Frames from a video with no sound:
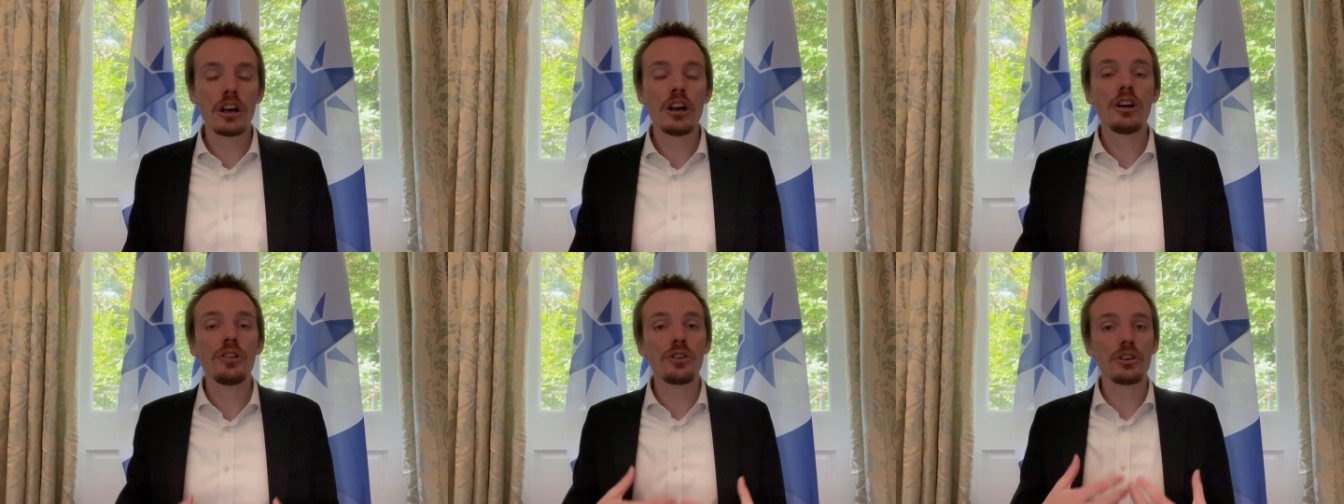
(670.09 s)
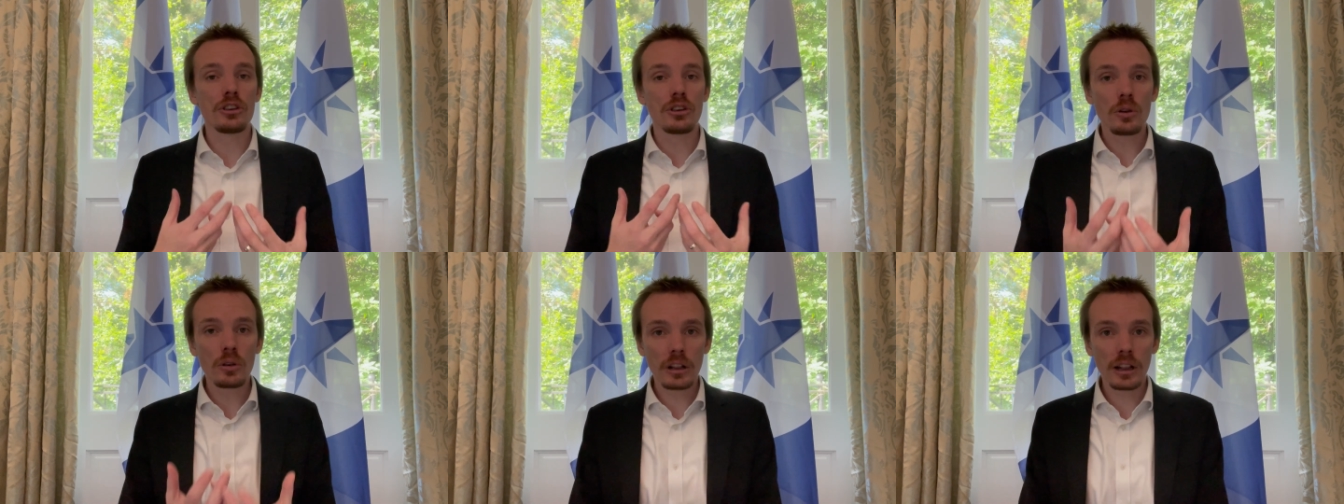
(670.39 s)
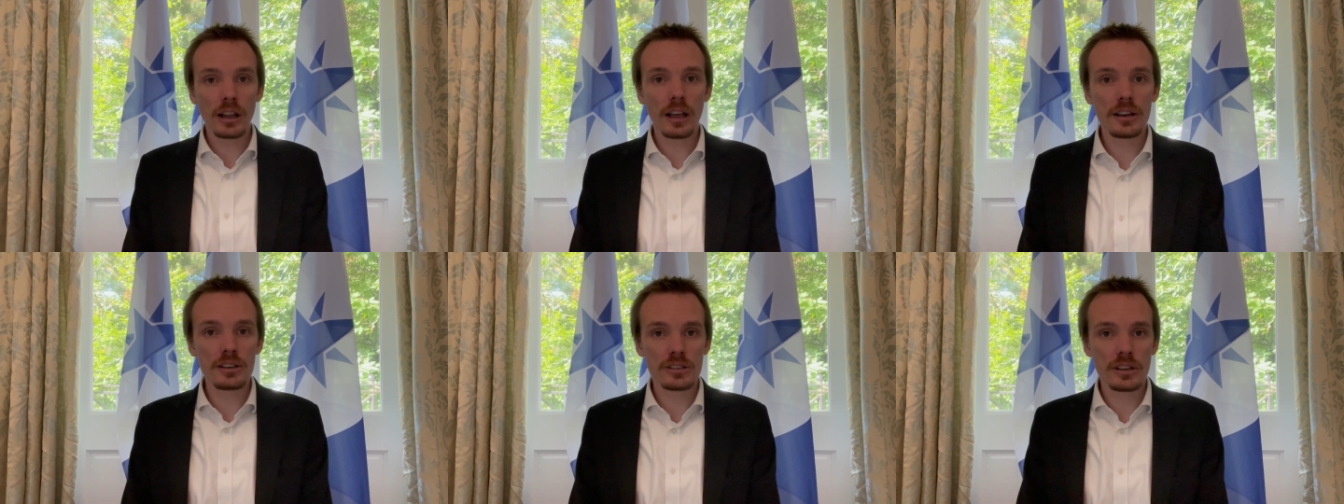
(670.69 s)
the
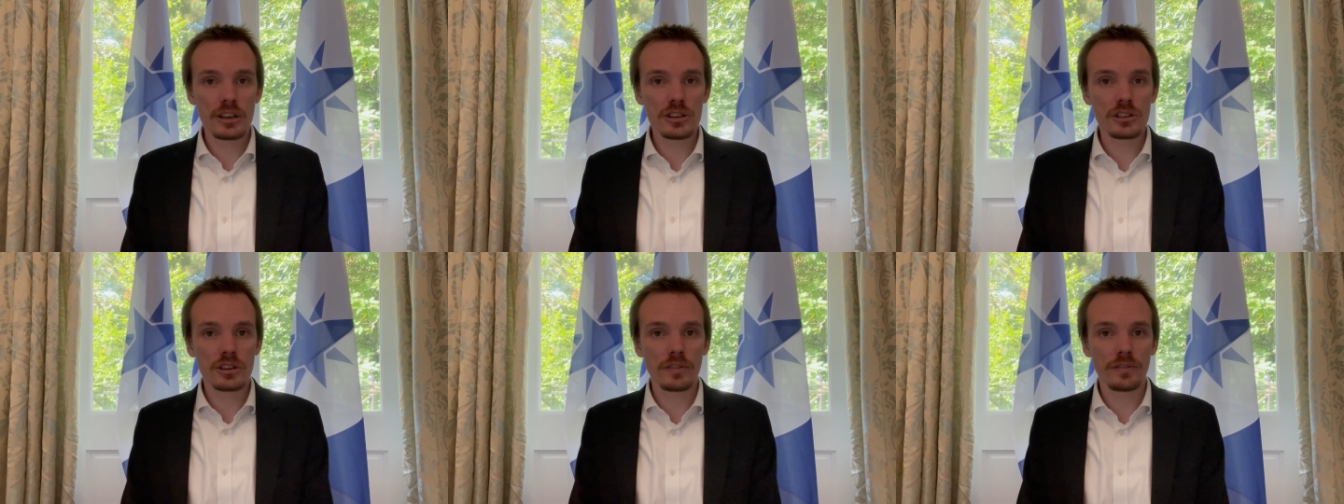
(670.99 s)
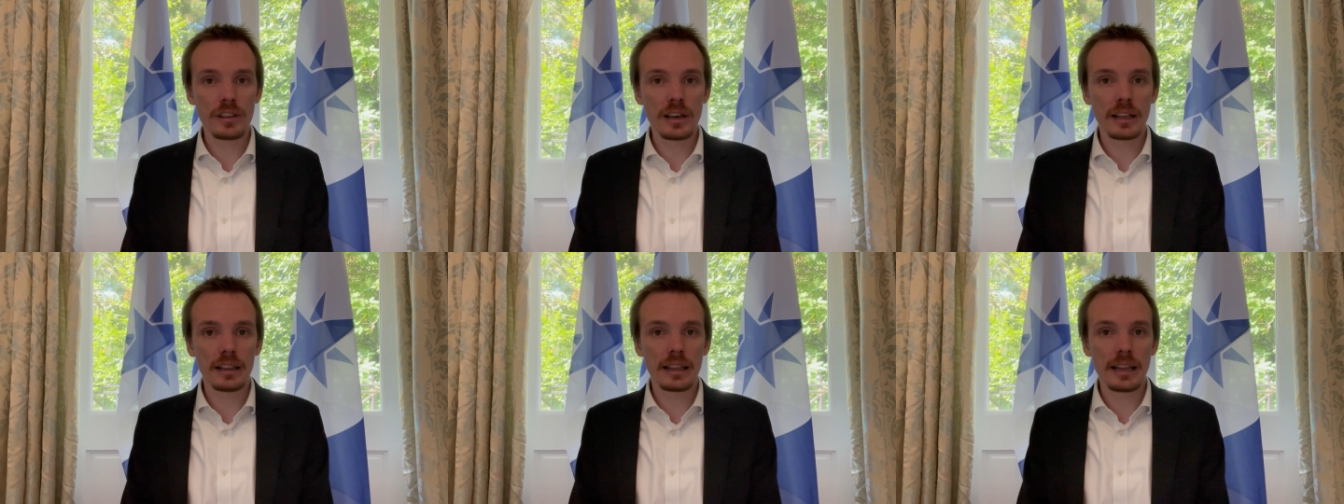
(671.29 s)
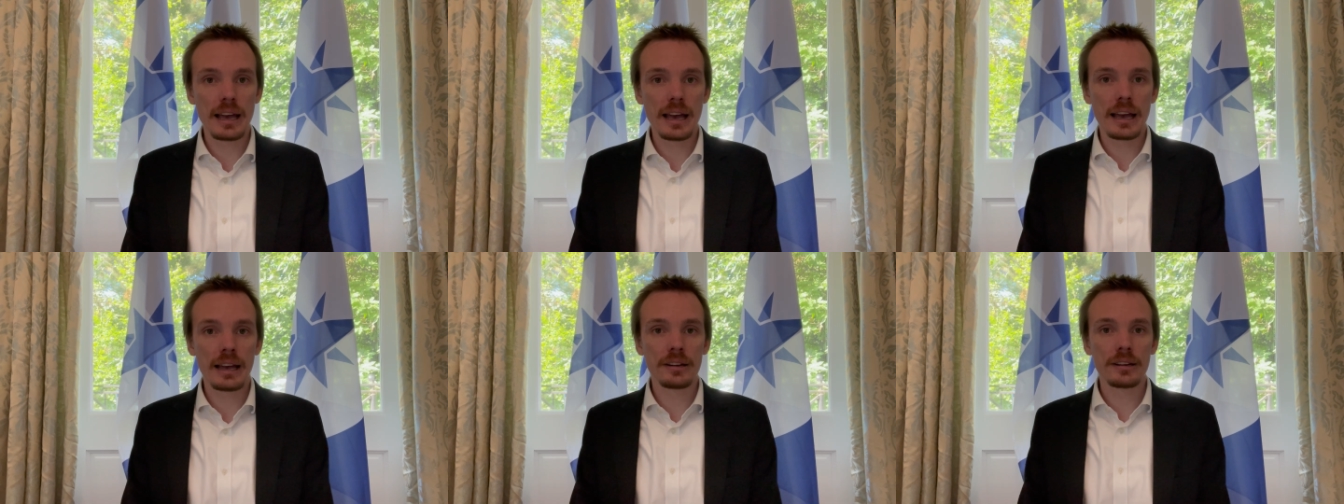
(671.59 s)
utilization of that
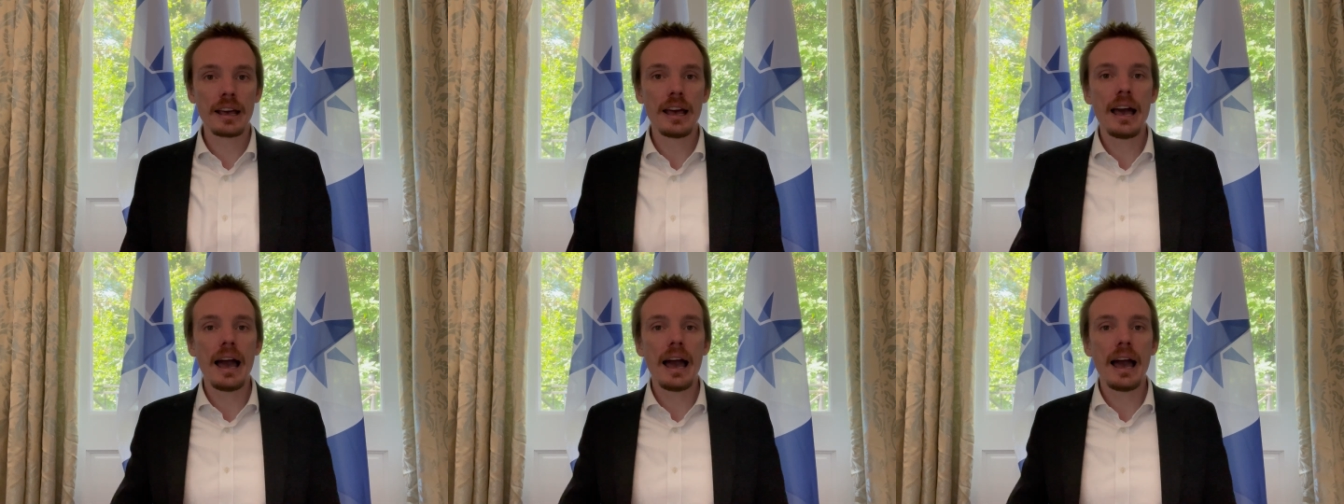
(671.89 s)
land,